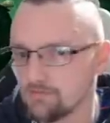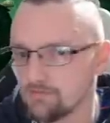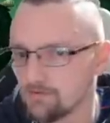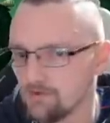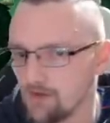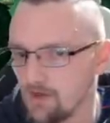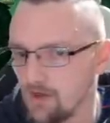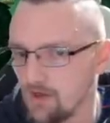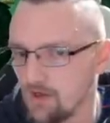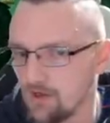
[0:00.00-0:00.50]

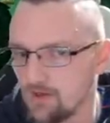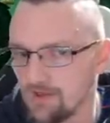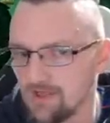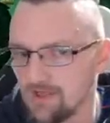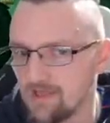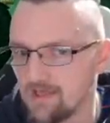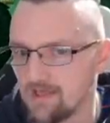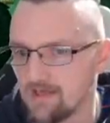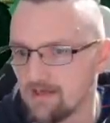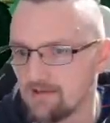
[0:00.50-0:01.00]
her
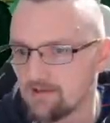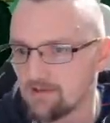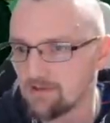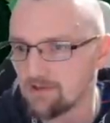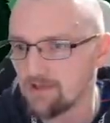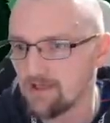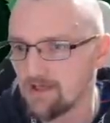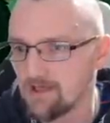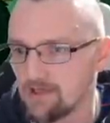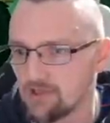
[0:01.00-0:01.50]
gear and
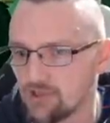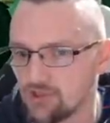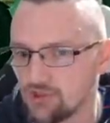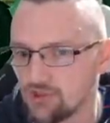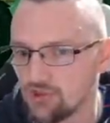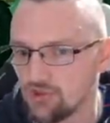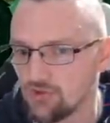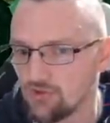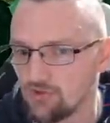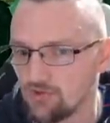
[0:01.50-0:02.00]
kit's just
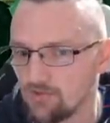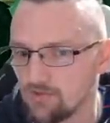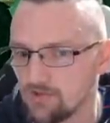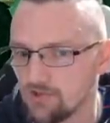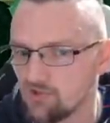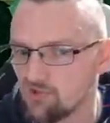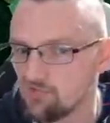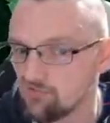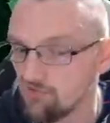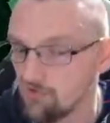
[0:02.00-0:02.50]
not going to be
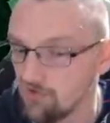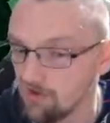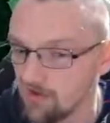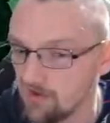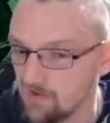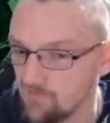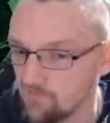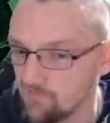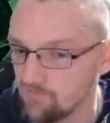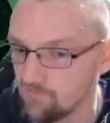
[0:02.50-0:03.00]
strong
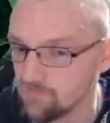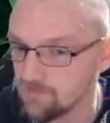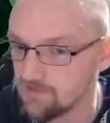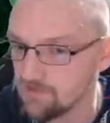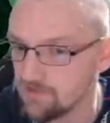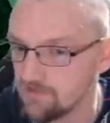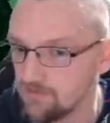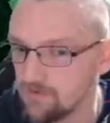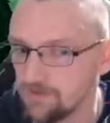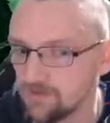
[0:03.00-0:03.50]
enough to
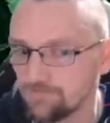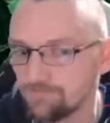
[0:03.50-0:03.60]
do it.